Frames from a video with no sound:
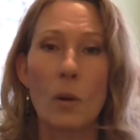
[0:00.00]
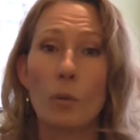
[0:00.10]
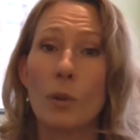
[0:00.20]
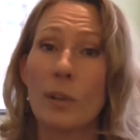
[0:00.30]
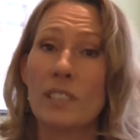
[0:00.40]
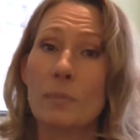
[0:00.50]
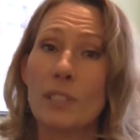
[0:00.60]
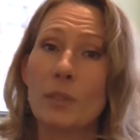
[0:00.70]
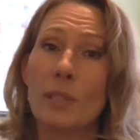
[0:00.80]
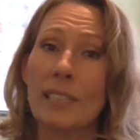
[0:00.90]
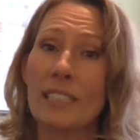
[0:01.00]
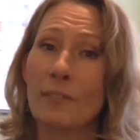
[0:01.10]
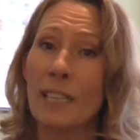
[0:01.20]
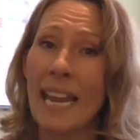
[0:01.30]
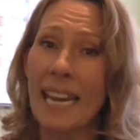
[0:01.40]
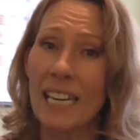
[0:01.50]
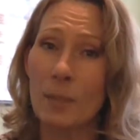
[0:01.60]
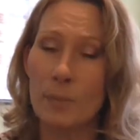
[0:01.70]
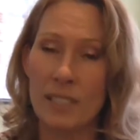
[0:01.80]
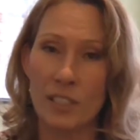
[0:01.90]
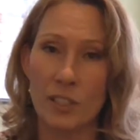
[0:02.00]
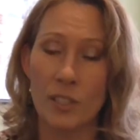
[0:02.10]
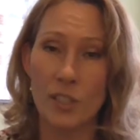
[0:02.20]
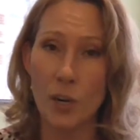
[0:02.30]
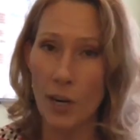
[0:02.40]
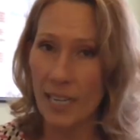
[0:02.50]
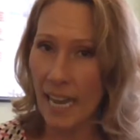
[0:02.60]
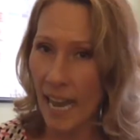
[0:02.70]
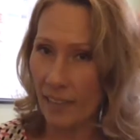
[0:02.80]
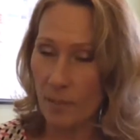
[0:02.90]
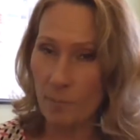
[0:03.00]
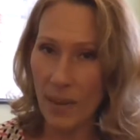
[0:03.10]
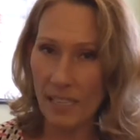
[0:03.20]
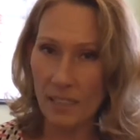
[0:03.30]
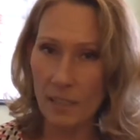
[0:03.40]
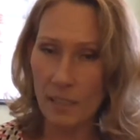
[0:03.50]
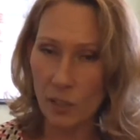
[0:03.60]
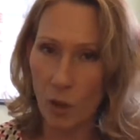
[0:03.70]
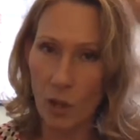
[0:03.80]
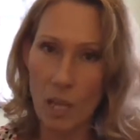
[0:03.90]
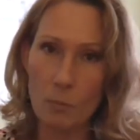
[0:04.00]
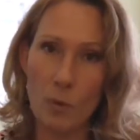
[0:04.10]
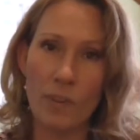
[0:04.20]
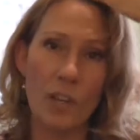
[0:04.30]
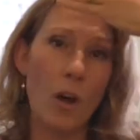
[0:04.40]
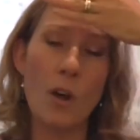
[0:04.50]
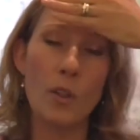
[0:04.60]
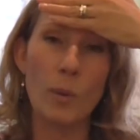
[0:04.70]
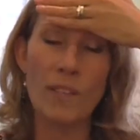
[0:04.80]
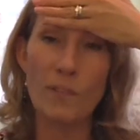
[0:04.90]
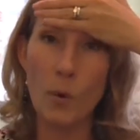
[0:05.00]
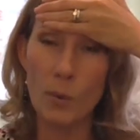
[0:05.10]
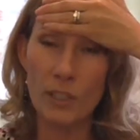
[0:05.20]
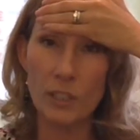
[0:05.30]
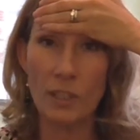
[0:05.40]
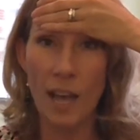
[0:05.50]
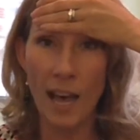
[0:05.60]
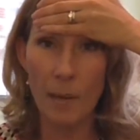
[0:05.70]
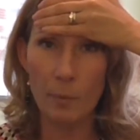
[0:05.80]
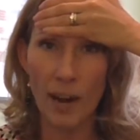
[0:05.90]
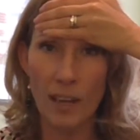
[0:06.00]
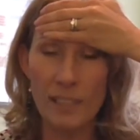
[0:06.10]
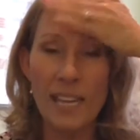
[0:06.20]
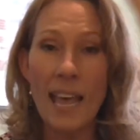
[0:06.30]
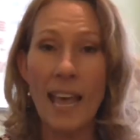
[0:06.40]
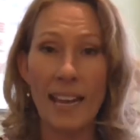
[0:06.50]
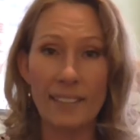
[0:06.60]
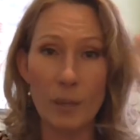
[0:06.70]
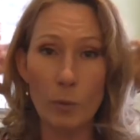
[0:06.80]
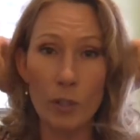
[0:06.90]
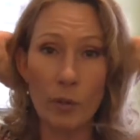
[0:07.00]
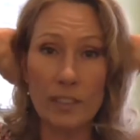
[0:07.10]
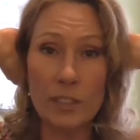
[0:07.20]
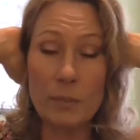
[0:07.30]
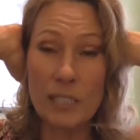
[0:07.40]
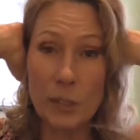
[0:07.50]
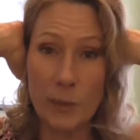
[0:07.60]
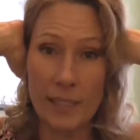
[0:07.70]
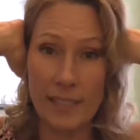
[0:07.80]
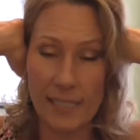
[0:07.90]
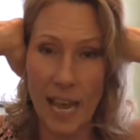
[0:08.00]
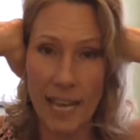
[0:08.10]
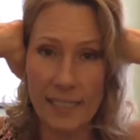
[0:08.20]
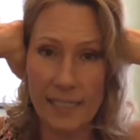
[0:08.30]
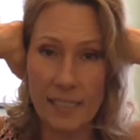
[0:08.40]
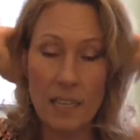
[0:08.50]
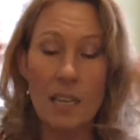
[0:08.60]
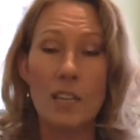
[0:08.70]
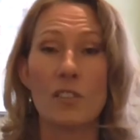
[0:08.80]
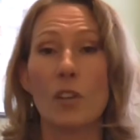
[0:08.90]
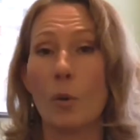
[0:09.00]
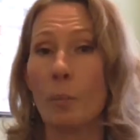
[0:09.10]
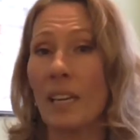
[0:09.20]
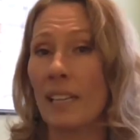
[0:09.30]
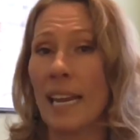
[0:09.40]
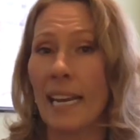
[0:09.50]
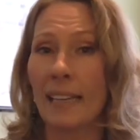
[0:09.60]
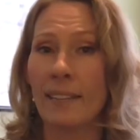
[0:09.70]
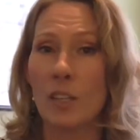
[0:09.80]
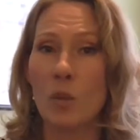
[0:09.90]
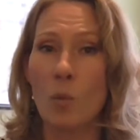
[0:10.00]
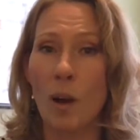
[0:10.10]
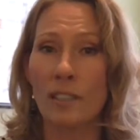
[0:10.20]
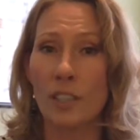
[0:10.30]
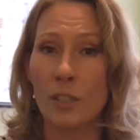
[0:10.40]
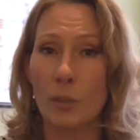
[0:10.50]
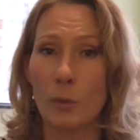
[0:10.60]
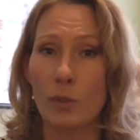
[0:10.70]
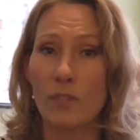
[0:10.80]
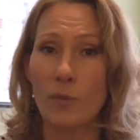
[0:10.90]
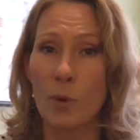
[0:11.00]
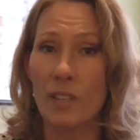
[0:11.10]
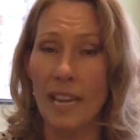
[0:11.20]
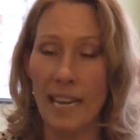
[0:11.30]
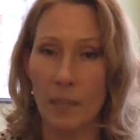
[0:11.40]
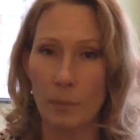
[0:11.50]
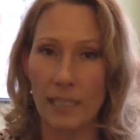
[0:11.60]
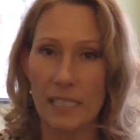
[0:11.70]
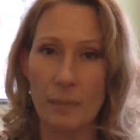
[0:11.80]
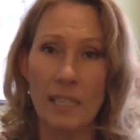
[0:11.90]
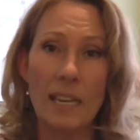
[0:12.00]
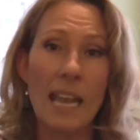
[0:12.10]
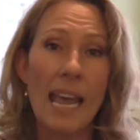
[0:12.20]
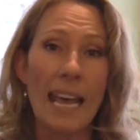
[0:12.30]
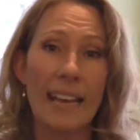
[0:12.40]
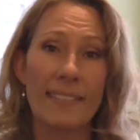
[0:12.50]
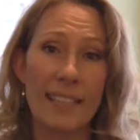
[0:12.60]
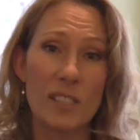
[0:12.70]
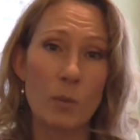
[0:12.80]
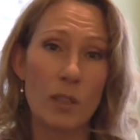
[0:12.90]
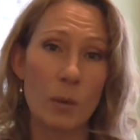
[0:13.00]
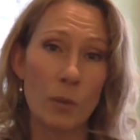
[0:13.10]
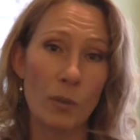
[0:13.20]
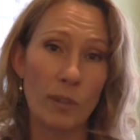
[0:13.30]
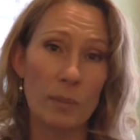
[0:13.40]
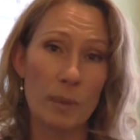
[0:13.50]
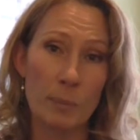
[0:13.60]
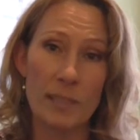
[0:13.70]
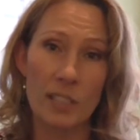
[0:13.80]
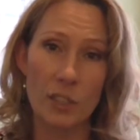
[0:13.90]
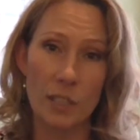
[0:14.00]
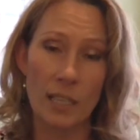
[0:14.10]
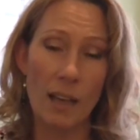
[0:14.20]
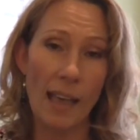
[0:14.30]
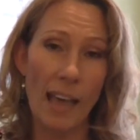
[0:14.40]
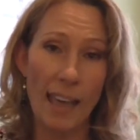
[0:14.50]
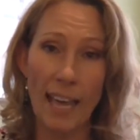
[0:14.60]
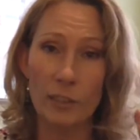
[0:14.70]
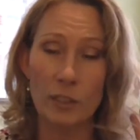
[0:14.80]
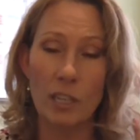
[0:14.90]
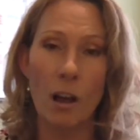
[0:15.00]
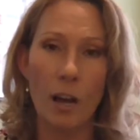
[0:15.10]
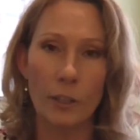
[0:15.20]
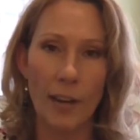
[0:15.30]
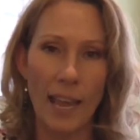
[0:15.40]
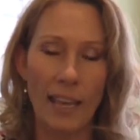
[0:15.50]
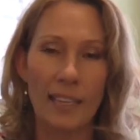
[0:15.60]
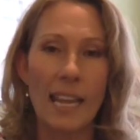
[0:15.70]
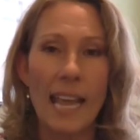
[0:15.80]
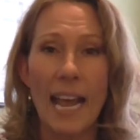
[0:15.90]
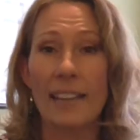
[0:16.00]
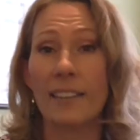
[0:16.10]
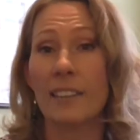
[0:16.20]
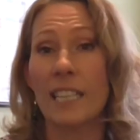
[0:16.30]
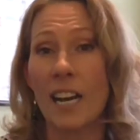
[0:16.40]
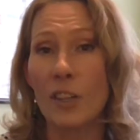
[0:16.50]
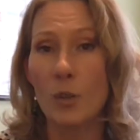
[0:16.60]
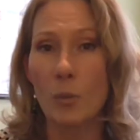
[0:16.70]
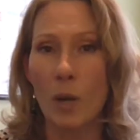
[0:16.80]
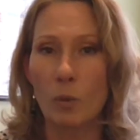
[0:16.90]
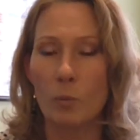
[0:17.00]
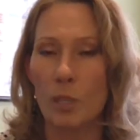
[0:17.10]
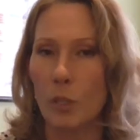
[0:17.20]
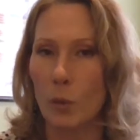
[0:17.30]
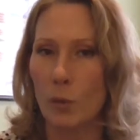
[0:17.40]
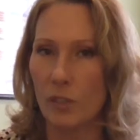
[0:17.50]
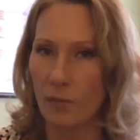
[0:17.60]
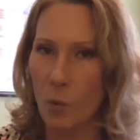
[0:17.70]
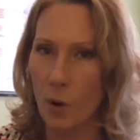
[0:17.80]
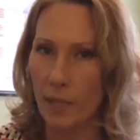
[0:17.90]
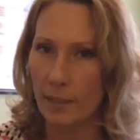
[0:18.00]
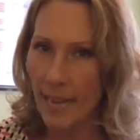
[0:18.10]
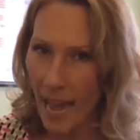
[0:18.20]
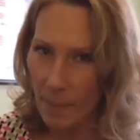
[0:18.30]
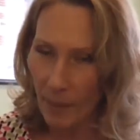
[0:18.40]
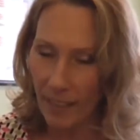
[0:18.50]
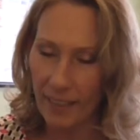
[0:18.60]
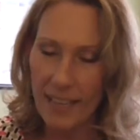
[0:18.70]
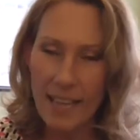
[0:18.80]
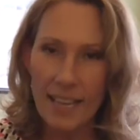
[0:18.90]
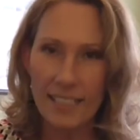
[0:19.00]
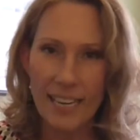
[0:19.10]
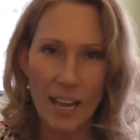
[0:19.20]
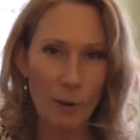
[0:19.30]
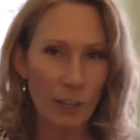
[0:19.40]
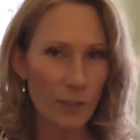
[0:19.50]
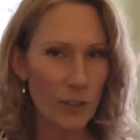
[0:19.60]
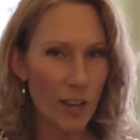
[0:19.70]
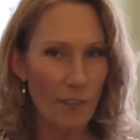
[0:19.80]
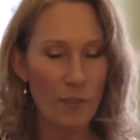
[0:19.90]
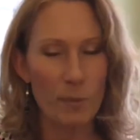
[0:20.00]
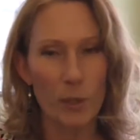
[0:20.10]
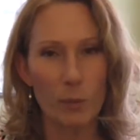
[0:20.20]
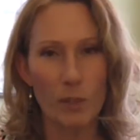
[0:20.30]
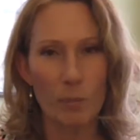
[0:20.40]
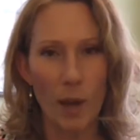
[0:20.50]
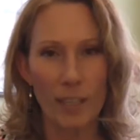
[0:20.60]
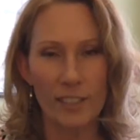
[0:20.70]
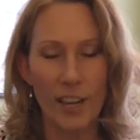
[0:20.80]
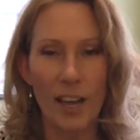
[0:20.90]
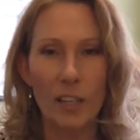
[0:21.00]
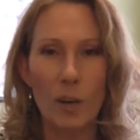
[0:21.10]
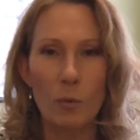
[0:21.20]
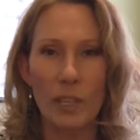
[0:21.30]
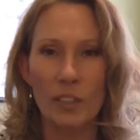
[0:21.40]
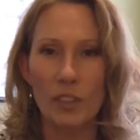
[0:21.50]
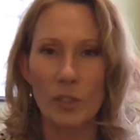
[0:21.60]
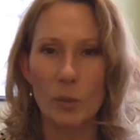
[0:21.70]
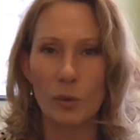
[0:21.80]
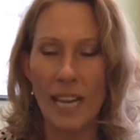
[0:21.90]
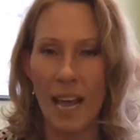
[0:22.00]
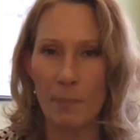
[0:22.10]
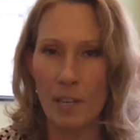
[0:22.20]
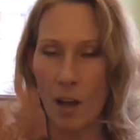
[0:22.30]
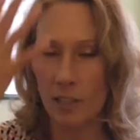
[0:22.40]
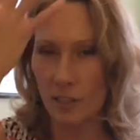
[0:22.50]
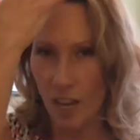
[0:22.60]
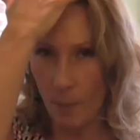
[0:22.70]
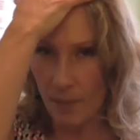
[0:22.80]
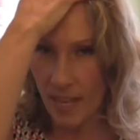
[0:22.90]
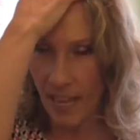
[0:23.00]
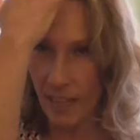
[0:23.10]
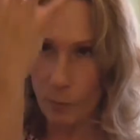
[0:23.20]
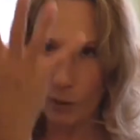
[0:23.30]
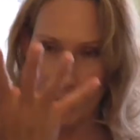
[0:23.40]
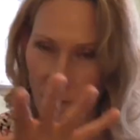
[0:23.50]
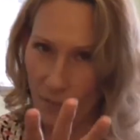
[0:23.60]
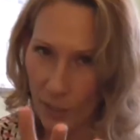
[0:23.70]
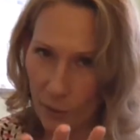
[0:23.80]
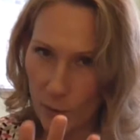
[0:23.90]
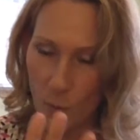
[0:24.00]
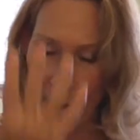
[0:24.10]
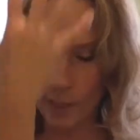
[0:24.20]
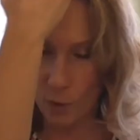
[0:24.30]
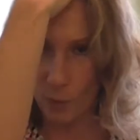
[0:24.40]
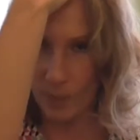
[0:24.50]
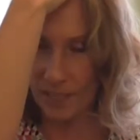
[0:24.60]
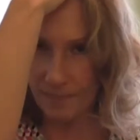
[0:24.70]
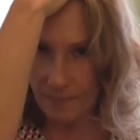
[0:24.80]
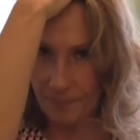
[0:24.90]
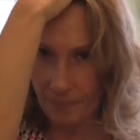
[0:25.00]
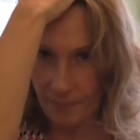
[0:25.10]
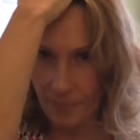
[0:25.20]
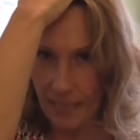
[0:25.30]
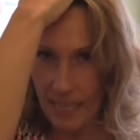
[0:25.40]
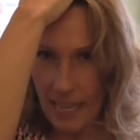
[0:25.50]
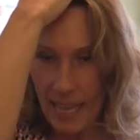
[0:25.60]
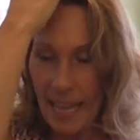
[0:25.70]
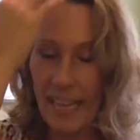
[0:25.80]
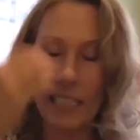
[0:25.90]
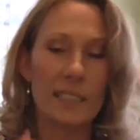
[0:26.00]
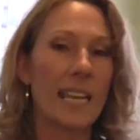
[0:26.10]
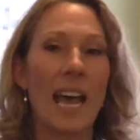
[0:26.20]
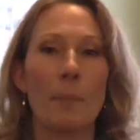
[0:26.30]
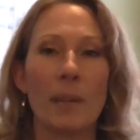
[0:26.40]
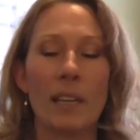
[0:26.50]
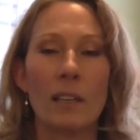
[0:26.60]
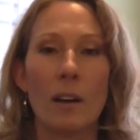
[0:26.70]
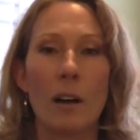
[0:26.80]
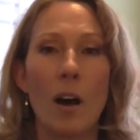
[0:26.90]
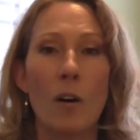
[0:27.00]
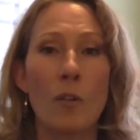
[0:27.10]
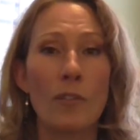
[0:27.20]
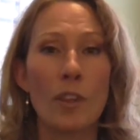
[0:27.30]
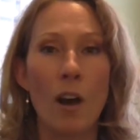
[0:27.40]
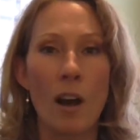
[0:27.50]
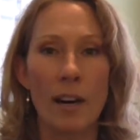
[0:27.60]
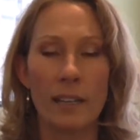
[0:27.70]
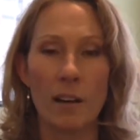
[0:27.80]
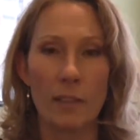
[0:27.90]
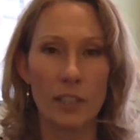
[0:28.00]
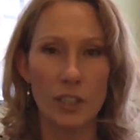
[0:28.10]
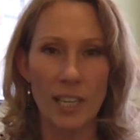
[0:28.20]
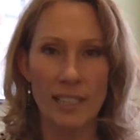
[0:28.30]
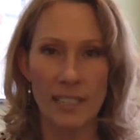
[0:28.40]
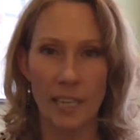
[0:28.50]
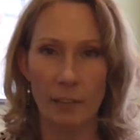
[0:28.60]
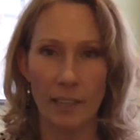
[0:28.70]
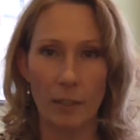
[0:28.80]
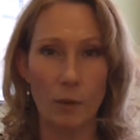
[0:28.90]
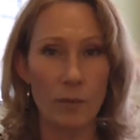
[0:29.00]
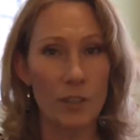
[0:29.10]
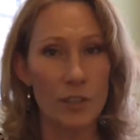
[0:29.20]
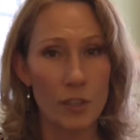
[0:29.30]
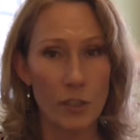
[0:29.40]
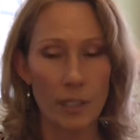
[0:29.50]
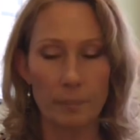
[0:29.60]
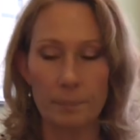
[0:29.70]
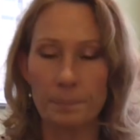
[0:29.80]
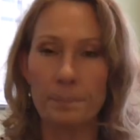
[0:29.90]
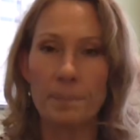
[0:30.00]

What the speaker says: We're going to be doing different hand positions, starting at the base of the skull and moving all the way forward to the eyebrows, and then we're going to be doing the sides. So pick a hand that you want to use for the hand placement, and that's the one that we're going to be positioning actually on our head. And then the other one will be used for tapping. Now, if you're not familiar with BodyTalk, we do tapping on top of the head with our fingers wide open, and tapping over the heart on the chest area, over the sternum.